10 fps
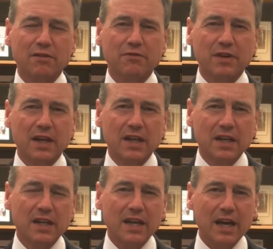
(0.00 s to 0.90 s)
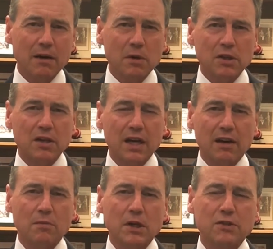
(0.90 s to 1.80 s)
of our
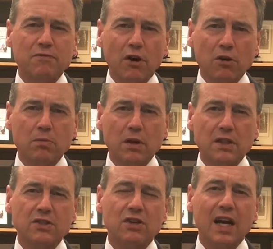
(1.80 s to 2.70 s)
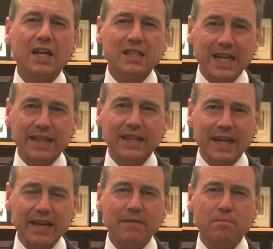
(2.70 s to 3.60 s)
most vulnerable Australians at
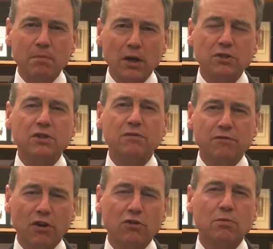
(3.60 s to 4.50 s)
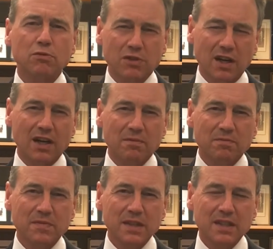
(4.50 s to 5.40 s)
their most vulnerable time.
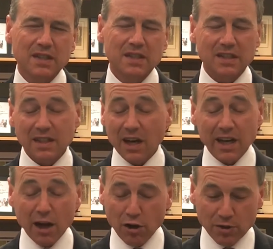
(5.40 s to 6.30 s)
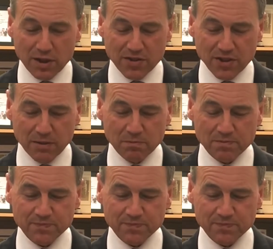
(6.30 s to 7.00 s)
And I know as the